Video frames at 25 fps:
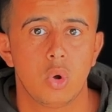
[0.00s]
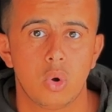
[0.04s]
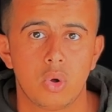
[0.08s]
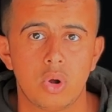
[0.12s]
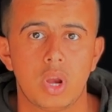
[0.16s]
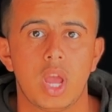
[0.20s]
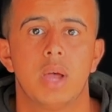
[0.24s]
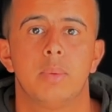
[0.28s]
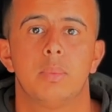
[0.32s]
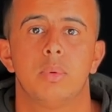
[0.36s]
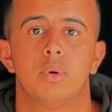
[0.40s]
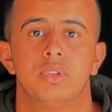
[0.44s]

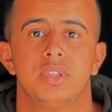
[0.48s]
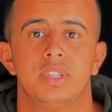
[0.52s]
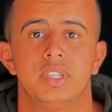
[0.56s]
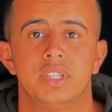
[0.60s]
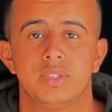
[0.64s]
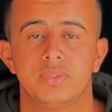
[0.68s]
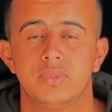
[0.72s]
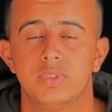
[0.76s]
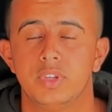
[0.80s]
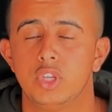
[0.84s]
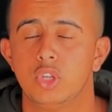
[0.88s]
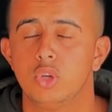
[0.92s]
or about
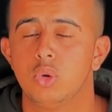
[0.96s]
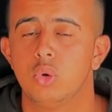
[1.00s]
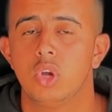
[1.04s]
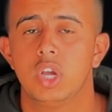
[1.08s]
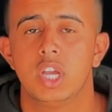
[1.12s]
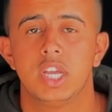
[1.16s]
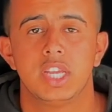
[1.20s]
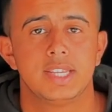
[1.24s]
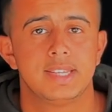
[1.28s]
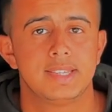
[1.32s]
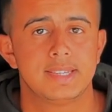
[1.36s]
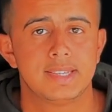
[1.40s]
this video,
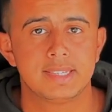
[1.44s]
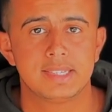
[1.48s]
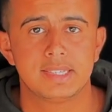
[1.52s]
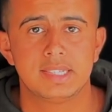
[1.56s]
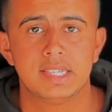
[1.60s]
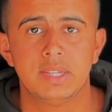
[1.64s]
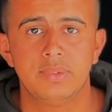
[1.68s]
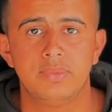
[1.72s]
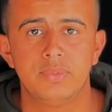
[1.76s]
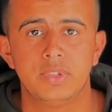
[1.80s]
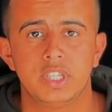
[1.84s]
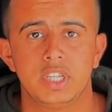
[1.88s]

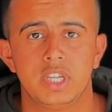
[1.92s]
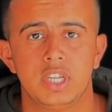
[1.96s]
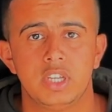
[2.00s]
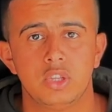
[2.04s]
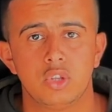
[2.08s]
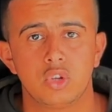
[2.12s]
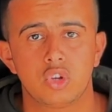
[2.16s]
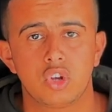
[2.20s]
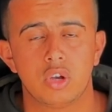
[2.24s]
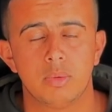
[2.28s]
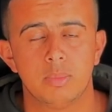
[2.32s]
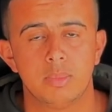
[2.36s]
just leave it
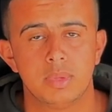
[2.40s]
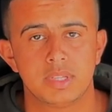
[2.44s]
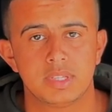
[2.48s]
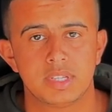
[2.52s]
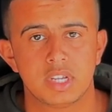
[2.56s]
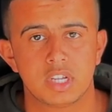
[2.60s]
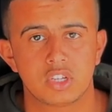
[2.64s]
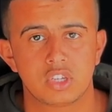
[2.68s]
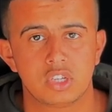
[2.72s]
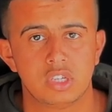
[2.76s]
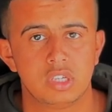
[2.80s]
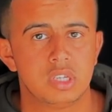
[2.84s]
in the comment
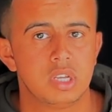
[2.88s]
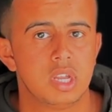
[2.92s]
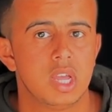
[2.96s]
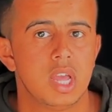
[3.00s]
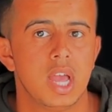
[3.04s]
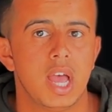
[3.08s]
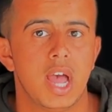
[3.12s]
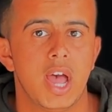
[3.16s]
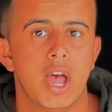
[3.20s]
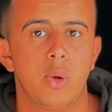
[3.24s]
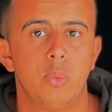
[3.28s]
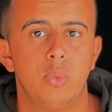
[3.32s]
section.
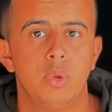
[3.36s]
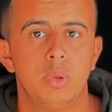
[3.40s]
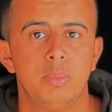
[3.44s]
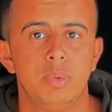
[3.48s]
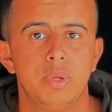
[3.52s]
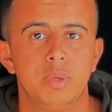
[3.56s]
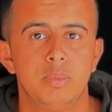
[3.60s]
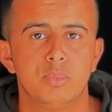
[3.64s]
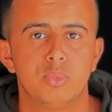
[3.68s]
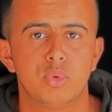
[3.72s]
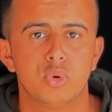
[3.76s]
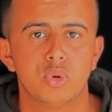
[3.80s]
I will
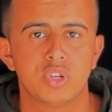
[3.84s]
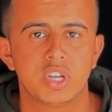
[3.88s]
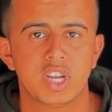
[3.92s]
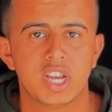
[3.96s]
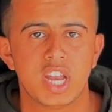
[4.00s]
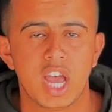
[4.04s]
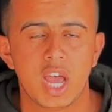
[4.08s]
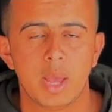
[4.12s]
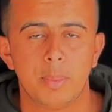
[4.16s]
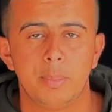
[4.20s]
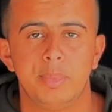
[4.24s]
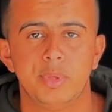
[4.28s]
be more
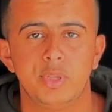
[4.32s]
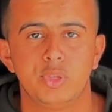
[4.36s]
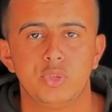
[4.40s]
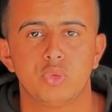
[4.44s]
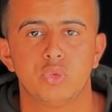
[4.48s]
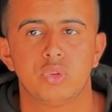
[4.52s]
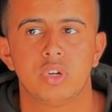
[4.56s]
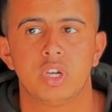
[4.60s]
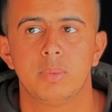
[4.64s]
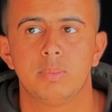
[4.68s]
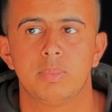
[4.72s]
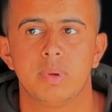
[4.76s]
than happy
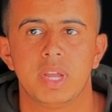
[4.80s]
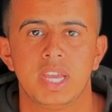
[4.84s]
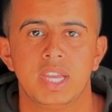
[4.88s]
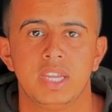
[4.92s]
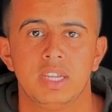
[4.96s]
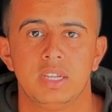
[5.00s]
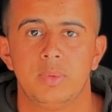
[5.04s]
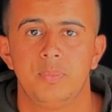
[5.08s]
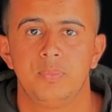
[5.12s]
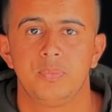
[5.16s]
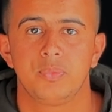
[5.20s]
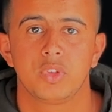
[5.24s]
to
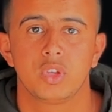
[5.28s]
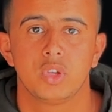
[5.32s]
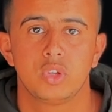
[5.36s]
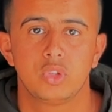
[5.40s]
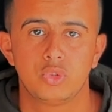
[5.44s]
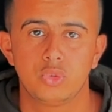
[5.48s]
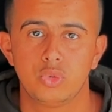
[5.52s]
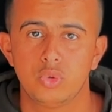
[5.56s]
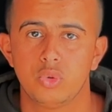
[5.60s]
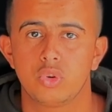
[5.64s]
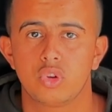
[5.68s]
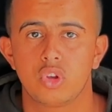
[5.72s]
reply
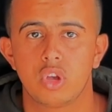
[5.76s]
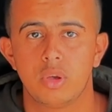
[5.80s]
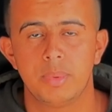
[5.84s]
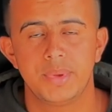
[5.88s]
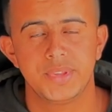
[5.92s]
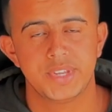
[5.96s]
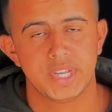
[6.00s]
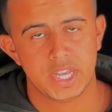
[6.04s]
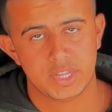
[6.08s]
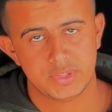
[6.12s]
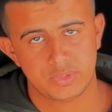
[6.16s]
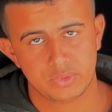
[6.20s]
to your
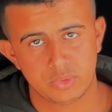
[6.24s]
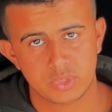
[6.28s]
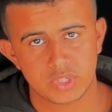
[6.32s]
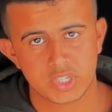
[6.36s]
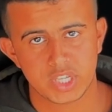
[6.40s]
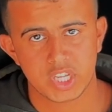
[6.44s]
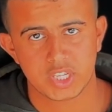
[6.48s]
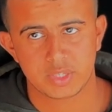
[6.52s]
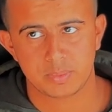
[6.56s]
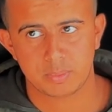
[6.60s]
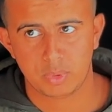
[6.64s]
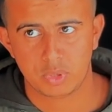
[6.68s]
comment as soon
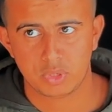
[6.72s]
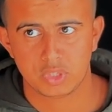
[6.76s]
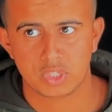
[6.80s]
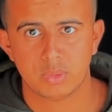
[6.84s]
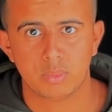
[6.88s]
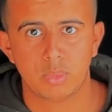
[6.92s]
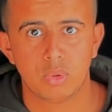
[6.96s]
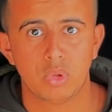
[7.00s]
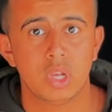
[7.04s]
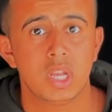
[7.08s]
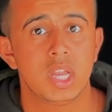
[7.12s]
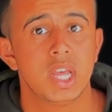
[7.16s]
as
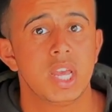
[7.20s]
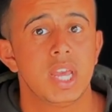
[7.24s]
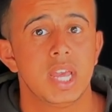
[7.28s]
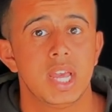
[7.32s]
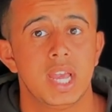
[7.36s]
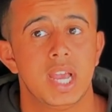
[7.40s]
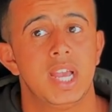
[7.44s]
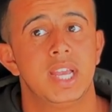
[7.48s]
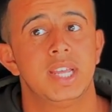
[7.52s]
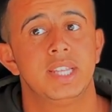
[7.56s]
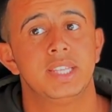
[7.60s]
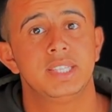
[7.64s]
possible
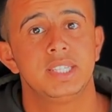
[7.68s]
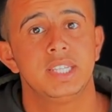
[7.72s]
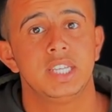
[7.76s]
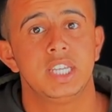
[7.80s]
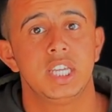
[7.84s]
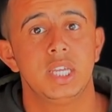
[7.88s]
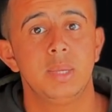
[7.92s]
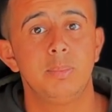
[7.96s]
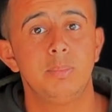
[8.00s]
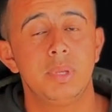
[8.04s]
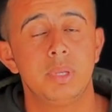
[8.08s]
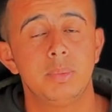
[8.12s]
and
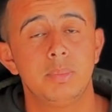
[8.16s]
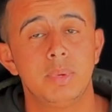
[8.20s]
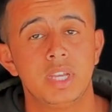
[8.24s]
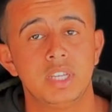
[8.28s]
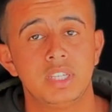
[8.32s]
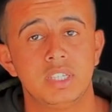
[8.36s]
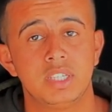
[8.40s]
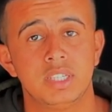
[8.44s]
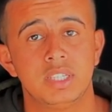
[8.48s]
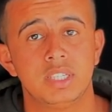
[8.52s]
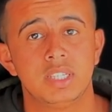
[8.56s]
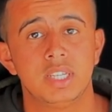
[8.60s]

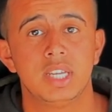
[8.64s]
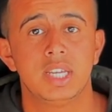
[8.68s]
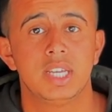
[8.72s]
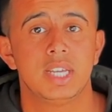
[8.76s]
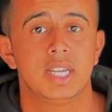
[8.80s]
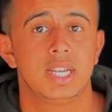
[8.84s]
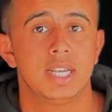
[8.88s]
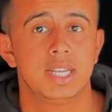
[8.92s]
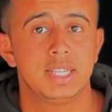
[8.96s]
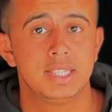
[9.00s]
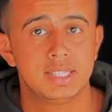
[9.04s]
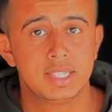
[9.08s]
implement it
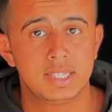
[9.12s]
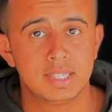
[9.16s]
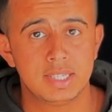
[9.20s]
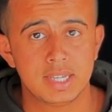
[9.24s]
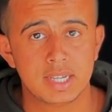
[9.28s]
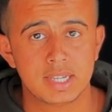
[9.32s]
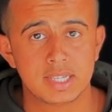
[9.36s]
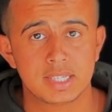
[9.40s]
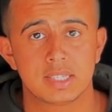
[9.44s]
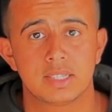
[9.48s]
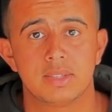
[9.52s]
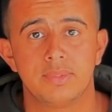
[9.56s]
in the
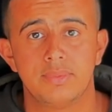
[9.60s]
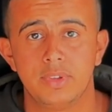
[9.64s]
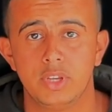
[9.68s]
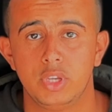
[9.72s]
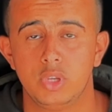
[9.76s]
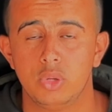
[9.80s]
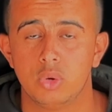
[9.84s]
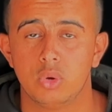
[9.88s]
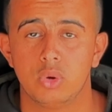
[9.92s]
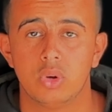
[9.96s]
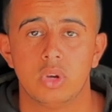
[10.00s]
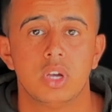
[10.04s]
next
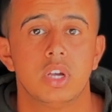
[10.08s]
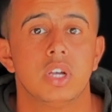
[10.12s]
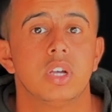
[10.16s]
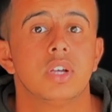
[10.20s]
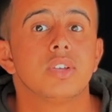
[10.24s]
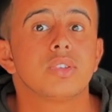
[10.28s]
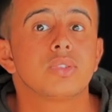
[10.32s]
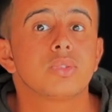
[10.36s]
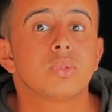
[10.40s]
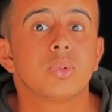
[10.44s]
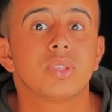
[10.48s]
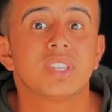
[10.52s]
video.
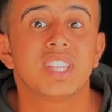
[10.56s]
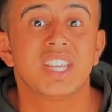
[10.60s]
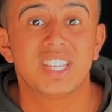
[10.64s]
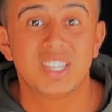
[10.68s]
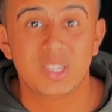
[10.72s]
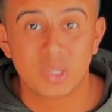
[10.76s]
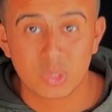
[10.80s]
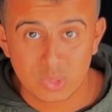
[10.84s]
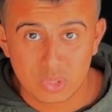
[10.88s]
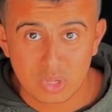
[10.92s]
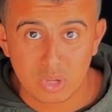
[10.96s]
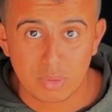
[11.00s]
So
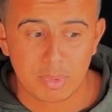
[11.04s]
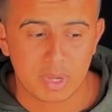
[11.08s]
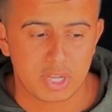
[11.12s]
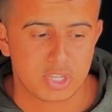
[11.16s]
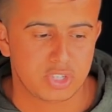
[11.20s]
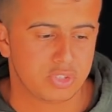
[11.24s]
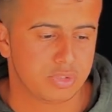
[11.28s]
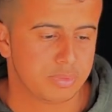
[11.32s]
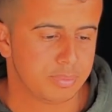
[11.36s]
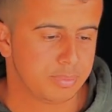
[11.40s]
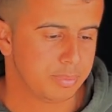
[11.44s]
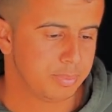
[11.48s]
thank you so
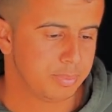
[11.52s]
much.